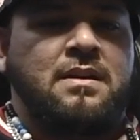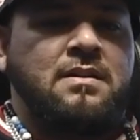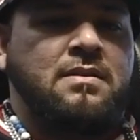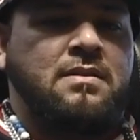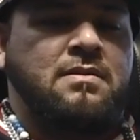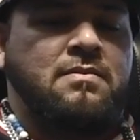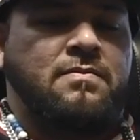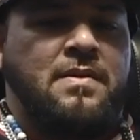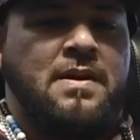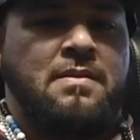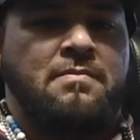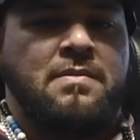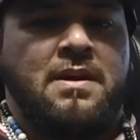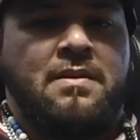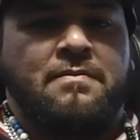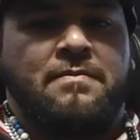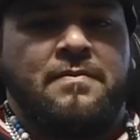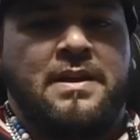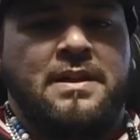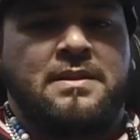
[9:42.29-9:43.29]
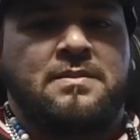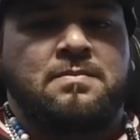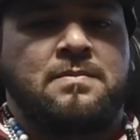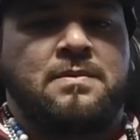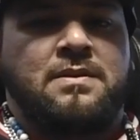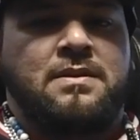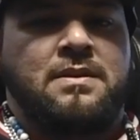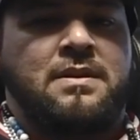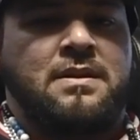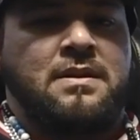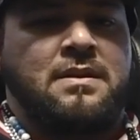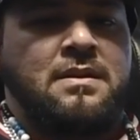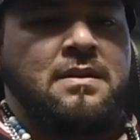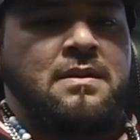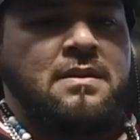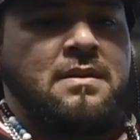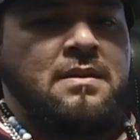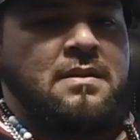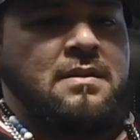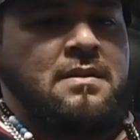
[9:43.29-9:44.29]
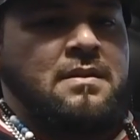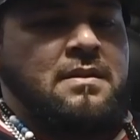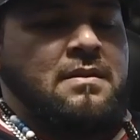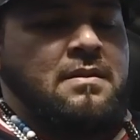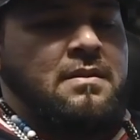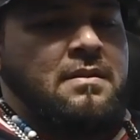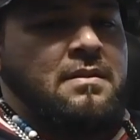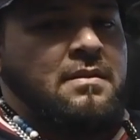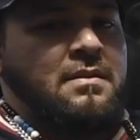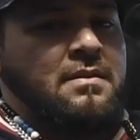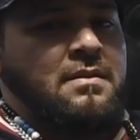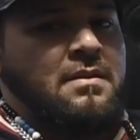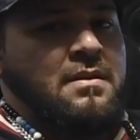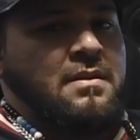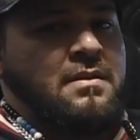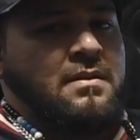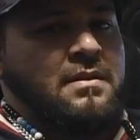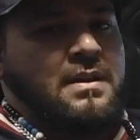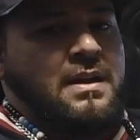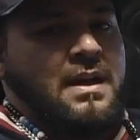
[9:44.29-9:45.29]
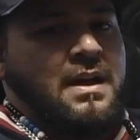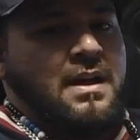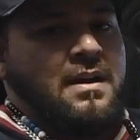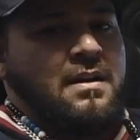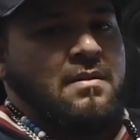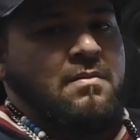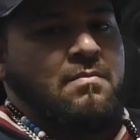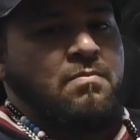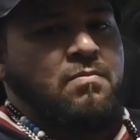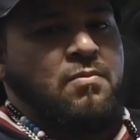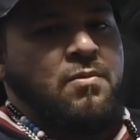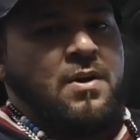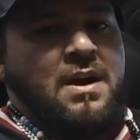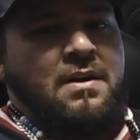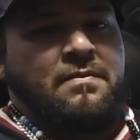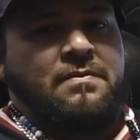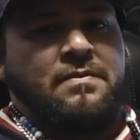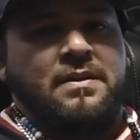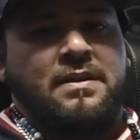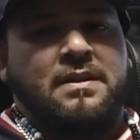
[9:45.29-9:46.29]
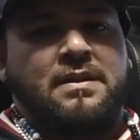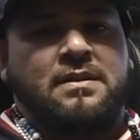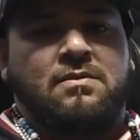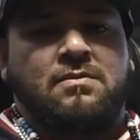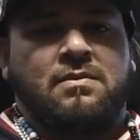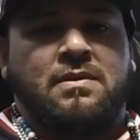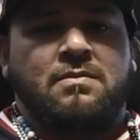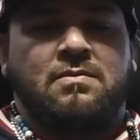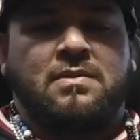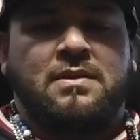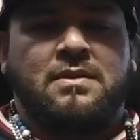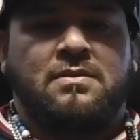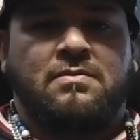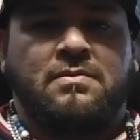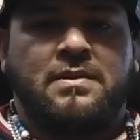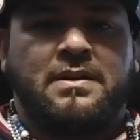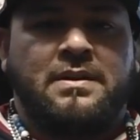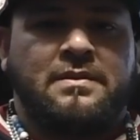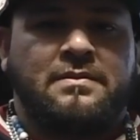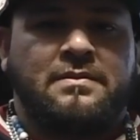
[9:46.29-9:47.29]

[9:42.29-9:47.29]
You can find me on Facebook, young.prophet 313.